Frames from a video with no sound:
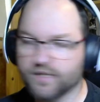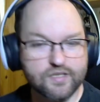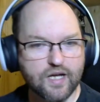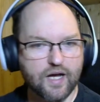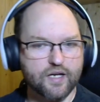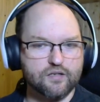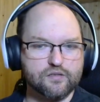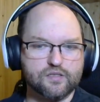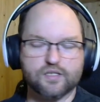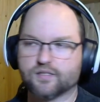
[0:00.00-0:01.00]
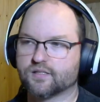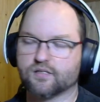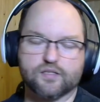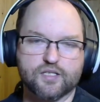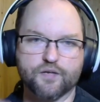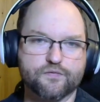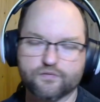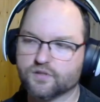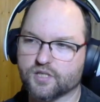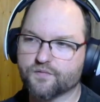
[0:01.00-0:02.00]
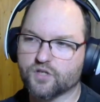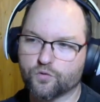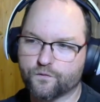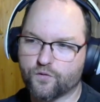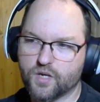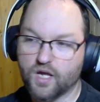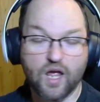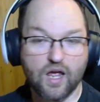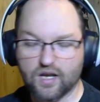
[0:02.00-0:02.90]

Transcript: this guy because it's a safe zone for me.